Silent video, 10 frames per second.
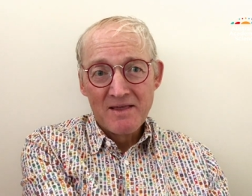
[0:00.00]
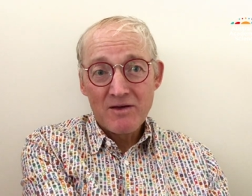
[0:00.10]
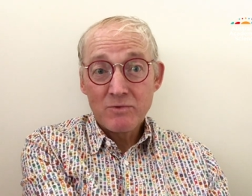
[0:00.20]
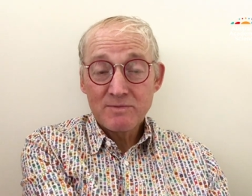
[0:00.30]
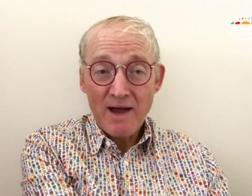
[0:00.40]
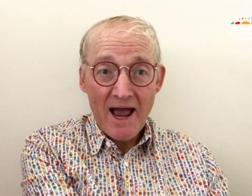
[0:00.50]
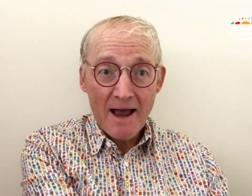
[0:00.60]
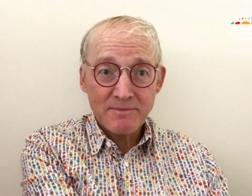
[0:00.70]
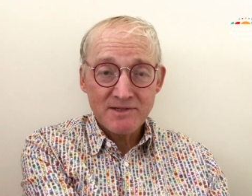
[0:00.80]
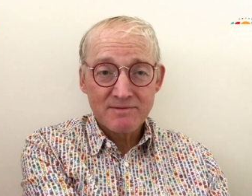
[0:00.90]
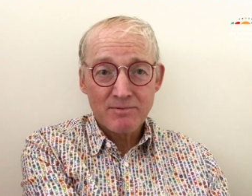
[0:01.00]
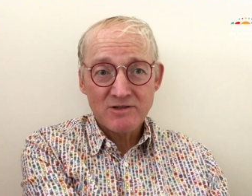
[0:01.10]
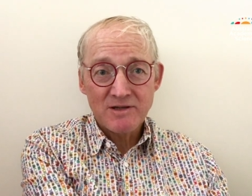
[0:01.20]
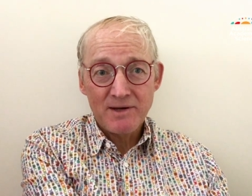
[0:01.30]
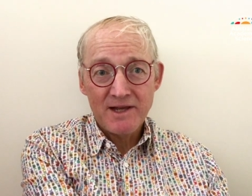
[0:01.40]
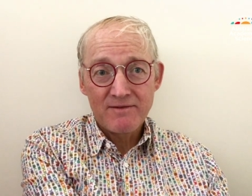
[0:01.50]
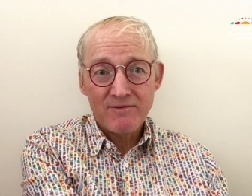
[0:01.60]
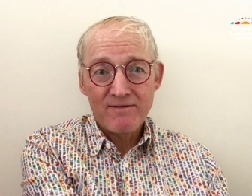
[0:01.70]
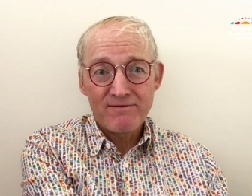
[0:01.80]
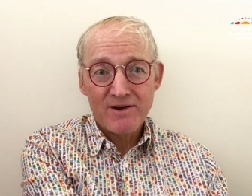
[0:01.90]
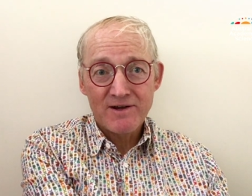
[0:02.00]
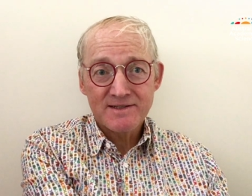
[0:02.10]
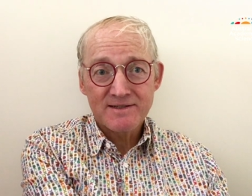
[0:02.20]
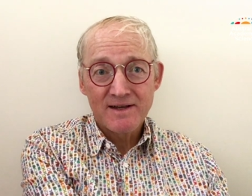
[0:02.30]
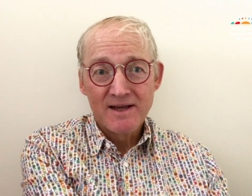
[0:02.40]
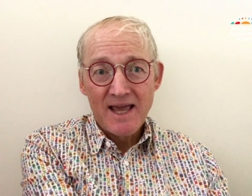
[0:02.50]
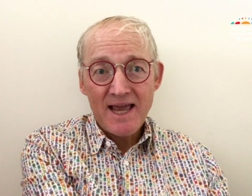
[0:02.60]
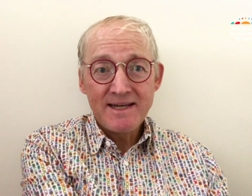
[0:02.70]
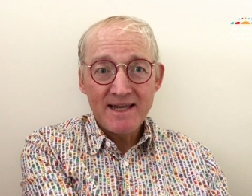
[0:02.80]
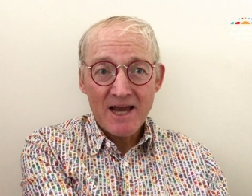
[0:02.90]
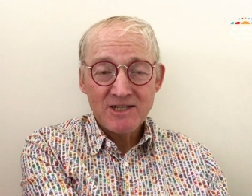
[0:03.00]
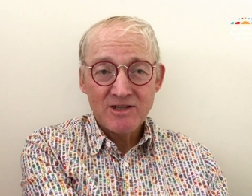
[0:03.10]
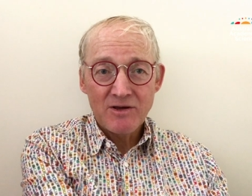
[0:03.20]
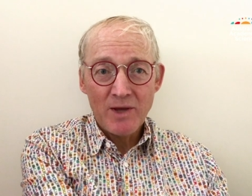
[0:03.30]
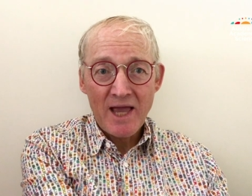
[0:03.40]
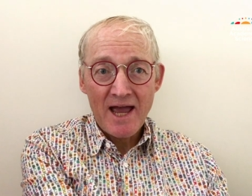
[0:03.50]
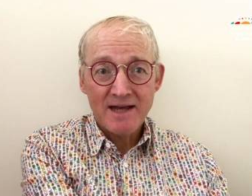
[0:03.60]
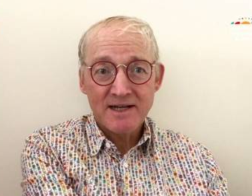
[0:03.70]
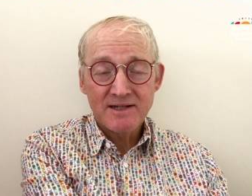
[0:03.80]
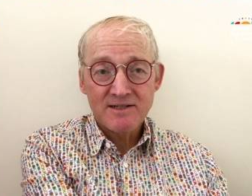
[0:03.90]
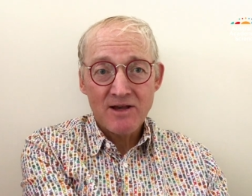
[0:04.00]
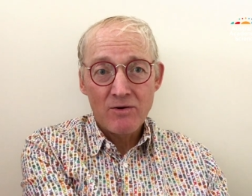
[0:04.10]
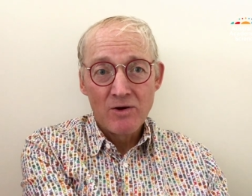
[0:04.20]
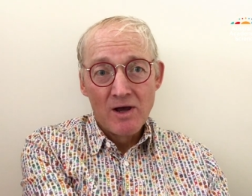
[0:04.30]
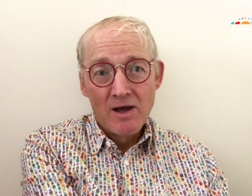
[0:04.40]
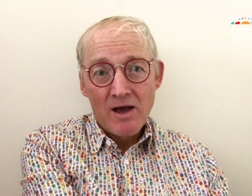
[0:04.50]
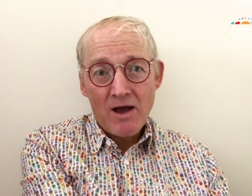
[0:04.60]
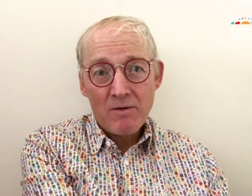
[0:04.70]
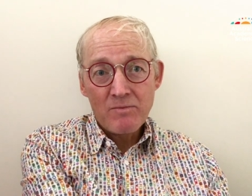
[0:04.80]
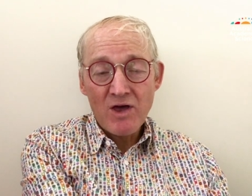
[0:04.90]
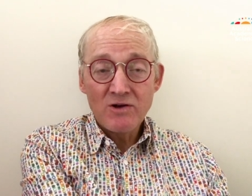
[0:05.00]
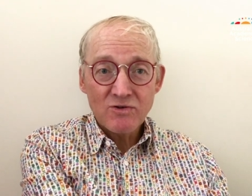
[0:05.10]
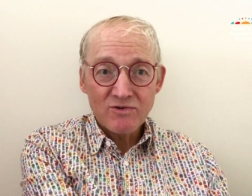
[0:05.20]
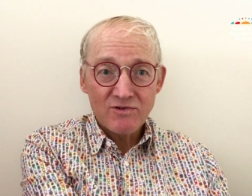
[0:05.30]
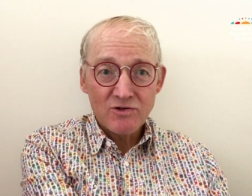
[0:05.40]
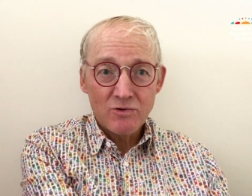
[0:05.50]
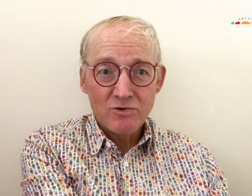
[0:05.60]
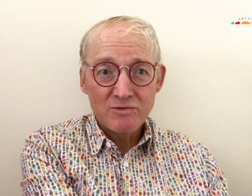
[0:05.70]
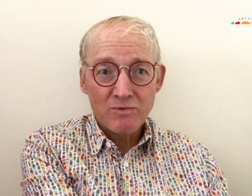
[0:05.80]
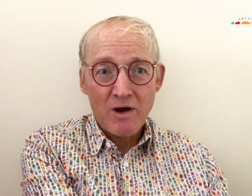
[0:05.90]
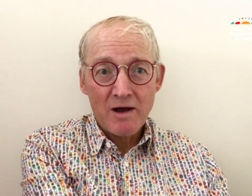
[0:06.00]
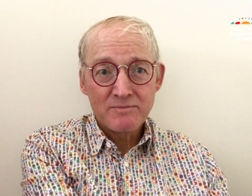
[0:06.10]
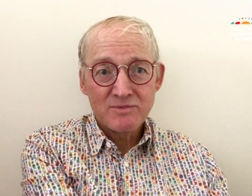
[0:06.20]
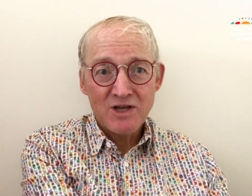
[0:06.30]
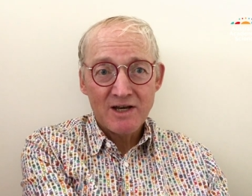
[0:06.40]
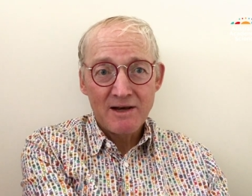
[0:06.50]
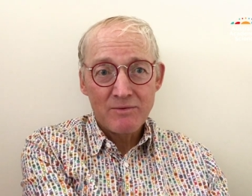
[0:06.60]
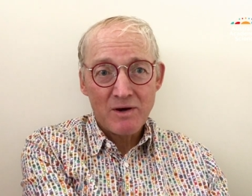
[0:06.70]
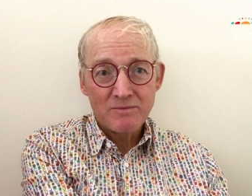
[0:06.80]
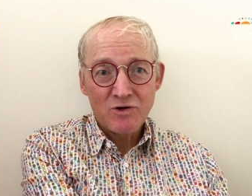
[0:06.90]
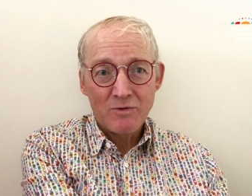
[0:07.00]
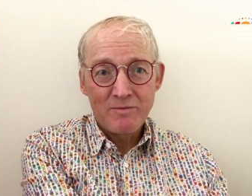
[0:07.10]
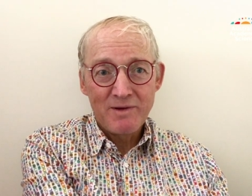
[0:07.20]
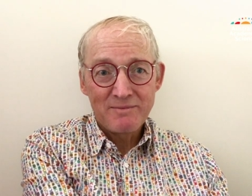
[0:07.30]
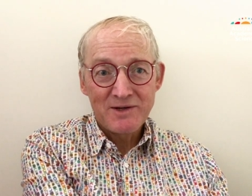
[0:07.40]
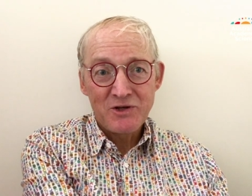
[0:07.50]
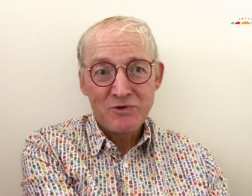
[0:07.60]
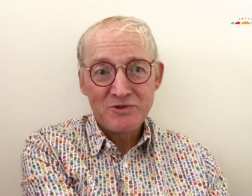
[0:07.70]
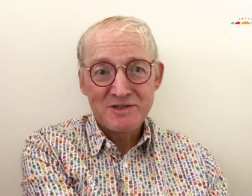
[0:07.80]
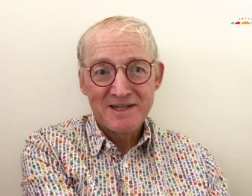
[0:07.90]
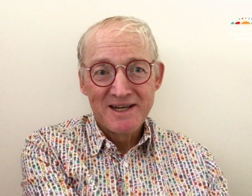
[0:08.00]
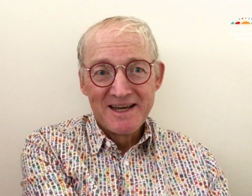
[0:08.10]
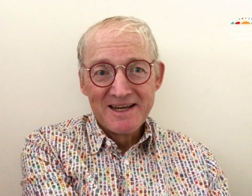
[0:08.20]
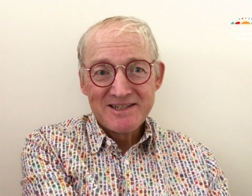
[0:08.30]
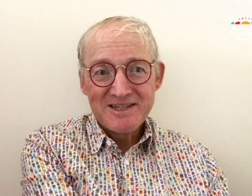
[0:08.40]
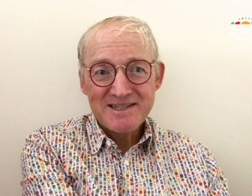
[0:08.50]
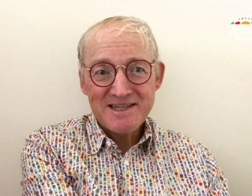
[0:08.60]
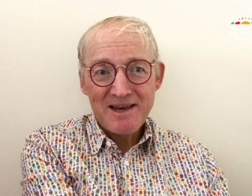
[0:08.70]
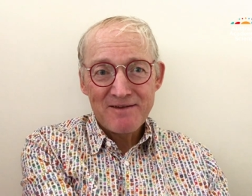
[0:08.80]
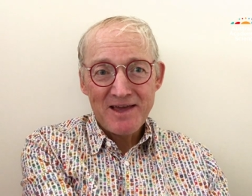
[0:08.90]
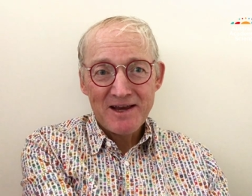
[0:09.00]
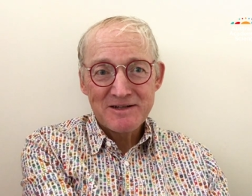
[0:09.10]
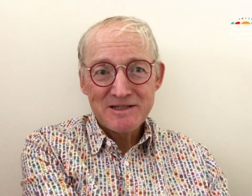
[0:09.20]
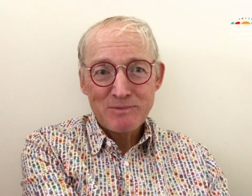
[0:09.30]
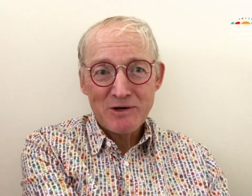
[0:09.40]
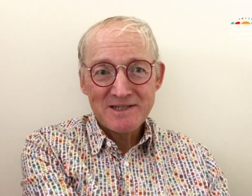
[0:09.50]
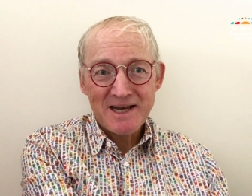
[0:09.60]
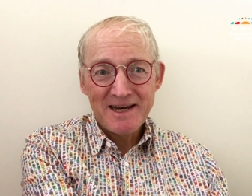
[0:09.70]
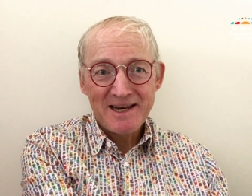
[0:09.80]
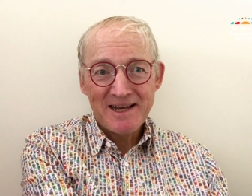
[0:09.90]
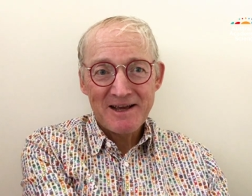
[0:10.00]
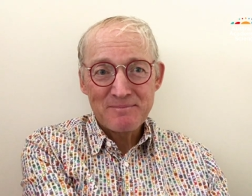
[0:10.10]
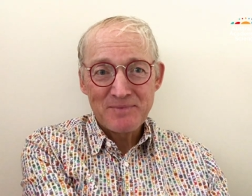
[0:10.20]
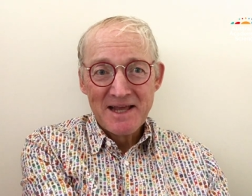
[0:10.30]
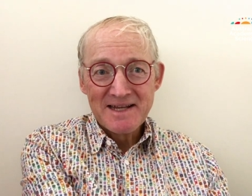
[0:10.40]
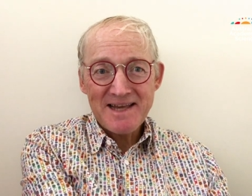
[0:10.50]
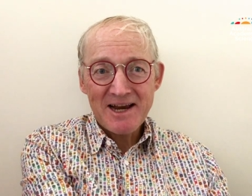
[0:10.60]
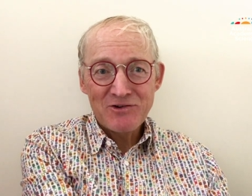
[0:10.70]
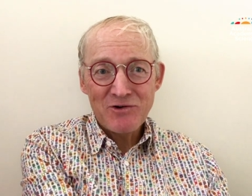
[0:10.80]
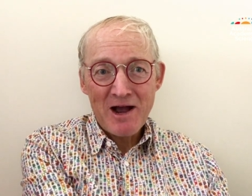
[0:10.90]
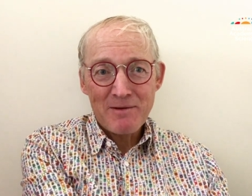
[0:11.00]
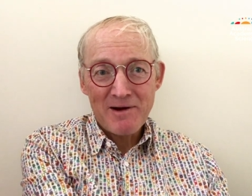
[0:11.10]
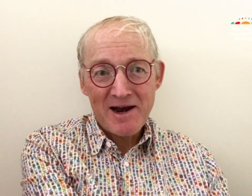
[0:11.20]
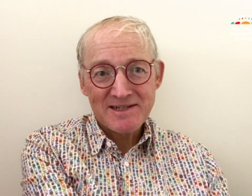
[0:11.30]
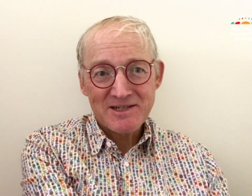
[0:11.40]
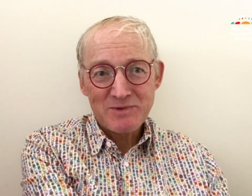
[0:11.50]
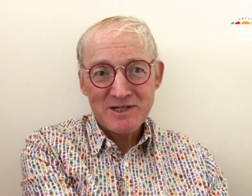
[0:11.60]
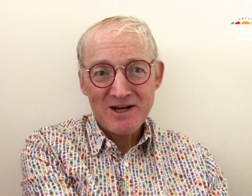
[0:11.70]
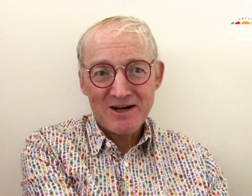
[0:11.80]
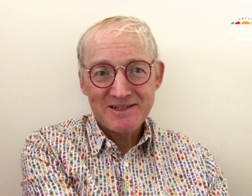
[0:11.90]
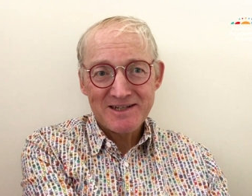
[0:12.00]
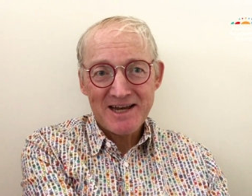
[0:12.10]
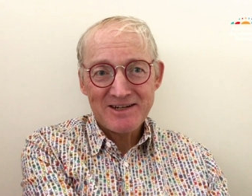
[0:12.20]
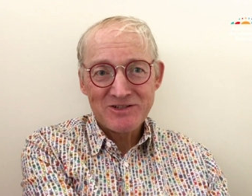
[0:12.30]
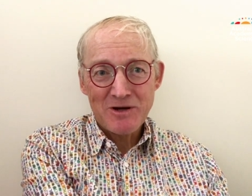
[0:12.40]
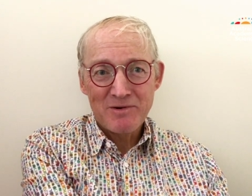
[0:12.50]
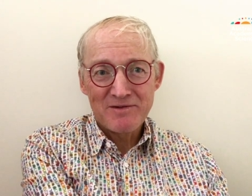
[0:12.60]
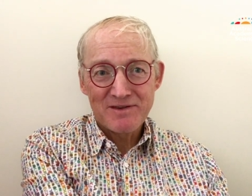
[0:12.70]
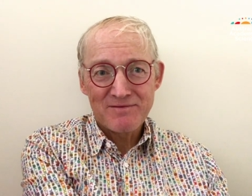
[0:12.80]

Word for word: that was perhaps possibly the very first indication that we had. And so um, those sorts of tools um, certainly, I'm sure, will be used to see if they can spot any um, secondary outbreaks as we start to get on top of the